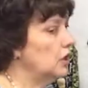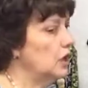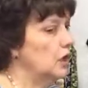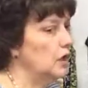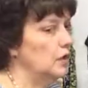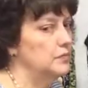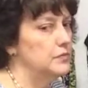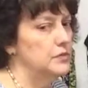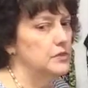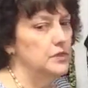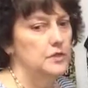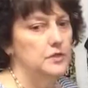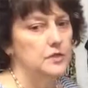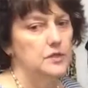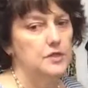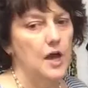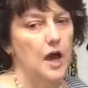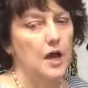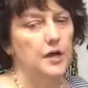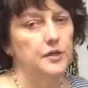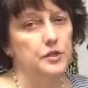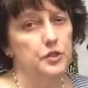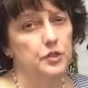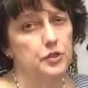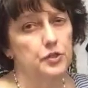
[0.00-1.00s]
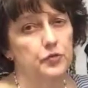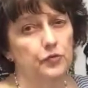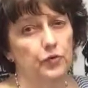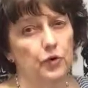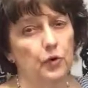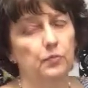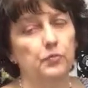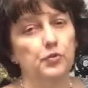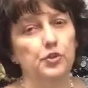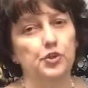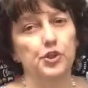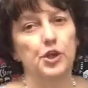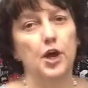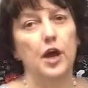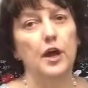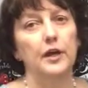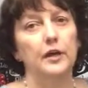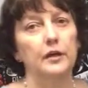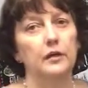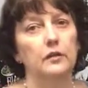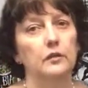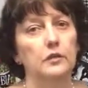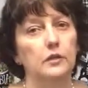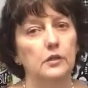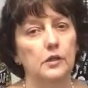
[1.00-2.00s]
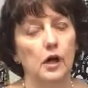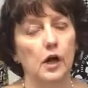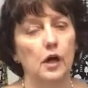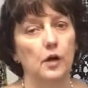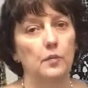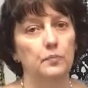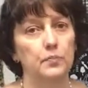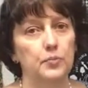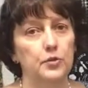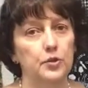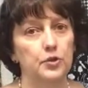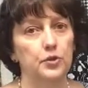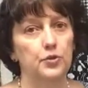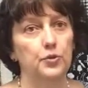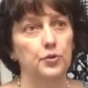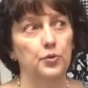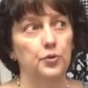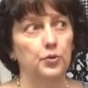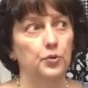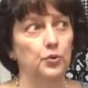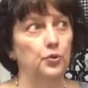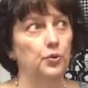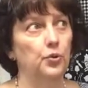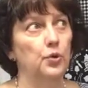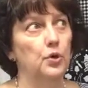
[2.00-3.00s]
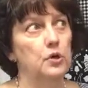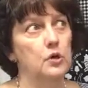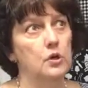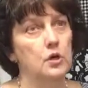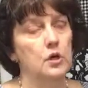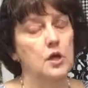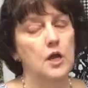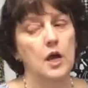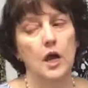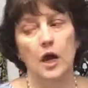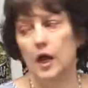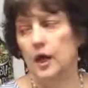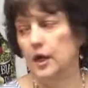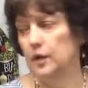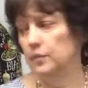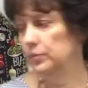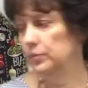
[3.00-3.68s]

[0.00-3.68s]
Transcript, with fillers: comes in sizes from child up to, I